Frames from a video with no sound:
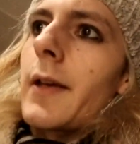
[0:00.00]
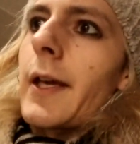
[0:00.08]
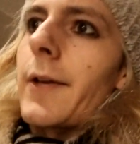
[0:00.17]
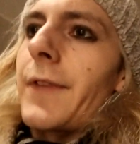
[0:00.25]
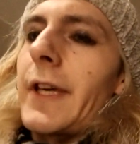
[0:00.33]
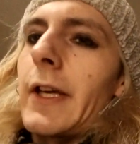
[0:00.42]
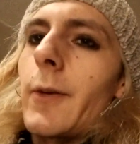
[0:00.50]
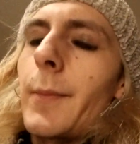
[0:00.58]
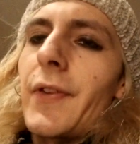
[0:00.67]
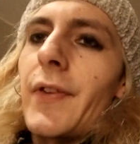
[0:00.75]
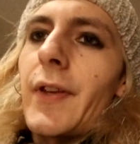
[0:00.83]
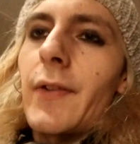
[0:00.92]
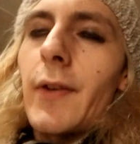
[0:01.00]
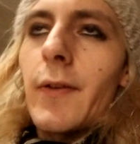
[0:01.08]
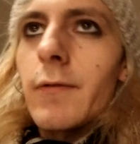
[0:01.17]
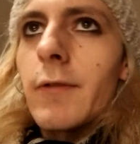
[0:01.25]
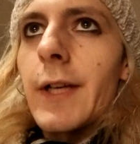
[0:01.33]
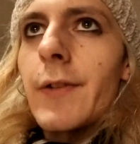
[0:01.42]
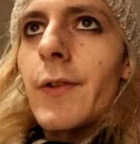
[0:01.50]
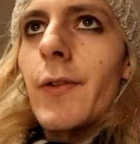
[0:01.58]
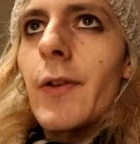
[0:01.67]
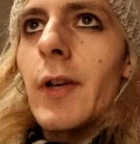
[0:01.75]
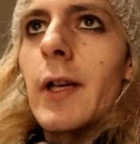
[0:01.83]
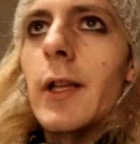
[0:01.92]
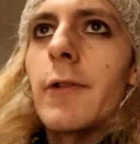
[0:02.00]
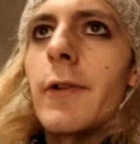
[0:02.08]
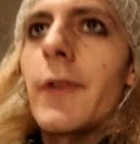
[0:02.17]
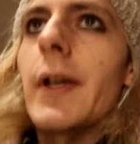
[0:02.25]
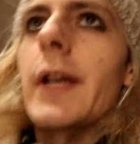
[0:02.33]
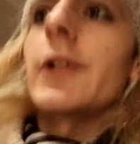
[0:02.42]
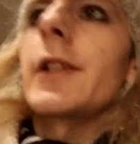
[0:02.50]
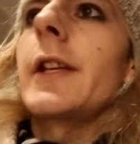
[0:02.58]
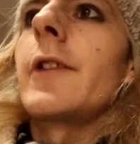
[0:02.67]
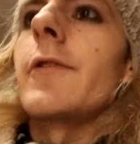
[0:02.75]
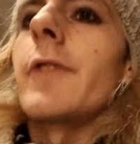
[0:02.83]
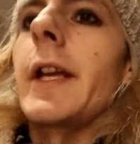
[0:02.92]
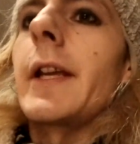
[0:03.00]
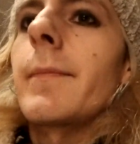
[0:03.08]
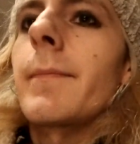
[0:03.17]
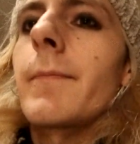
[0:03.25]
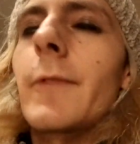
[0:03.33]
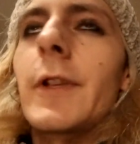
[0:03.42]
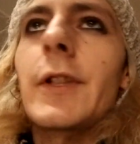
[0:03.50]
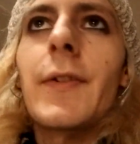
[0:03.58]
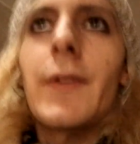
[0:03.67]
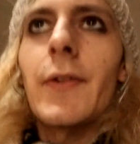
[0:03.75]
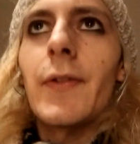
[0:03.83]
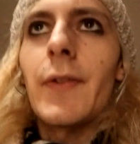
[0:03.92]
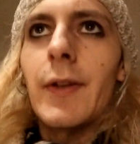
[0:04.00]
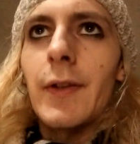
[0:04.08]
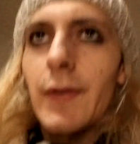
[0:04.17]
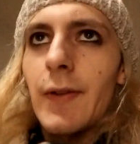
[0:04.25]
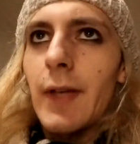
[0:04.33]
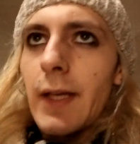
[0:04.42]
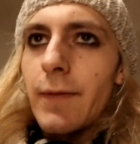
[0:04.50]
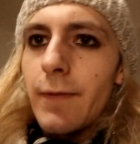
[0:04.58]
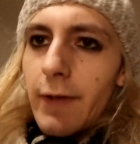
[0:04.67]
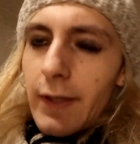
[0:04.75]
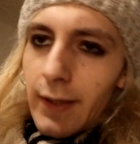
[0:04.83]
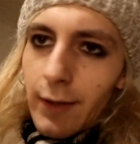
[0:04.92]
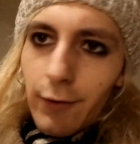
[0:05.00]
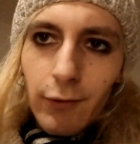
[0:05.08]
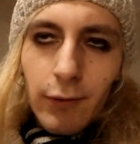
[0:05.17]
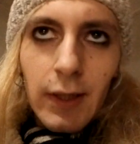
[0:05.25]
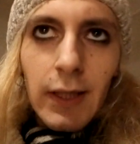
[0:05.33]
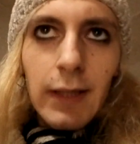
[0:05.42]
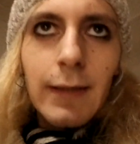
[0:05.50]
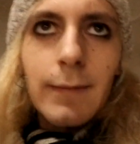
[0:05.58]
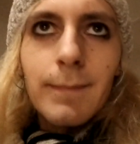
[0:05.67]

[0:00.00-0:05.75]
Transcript: Now the opposite of red as a colour is actually green, which is considered a very natural colour.